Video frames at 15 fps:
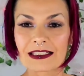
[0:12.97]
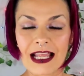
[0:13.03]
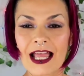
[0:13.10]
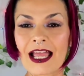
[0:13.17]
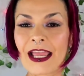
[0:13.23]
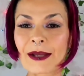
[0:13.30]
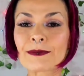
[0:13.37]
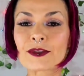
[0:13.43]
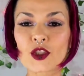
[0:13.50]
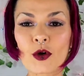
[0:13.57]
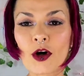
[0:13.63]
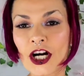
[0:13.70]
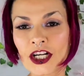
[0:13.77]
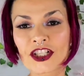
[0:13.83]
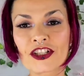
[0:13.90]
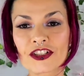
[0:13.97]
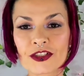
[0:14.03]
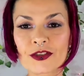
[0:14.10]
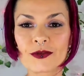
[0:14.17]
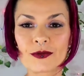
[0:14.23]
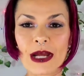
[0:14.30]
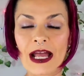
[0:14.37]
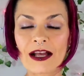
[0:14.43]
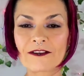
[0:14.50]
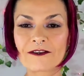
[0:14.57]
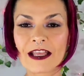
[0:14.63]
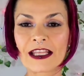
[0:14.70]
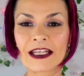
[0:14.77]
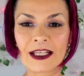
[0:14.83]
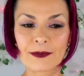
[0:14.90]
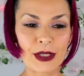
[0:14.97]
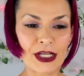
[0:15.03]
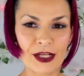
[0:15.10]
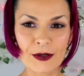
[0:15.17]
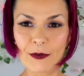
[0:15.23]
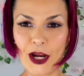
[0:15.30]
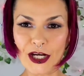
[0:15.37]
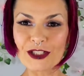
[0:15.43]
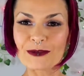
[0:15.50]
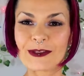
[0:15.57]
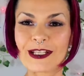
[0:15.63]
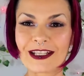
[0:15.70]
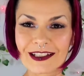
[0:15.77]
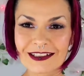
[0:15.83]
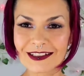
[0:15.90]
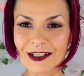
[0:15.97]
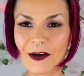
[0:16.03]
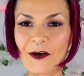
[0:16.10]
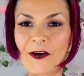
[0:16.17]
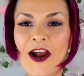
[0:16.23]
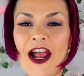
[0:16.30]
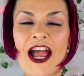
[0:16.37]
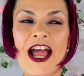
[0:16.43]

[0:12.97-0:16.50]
am so honored to have anybody watch me, so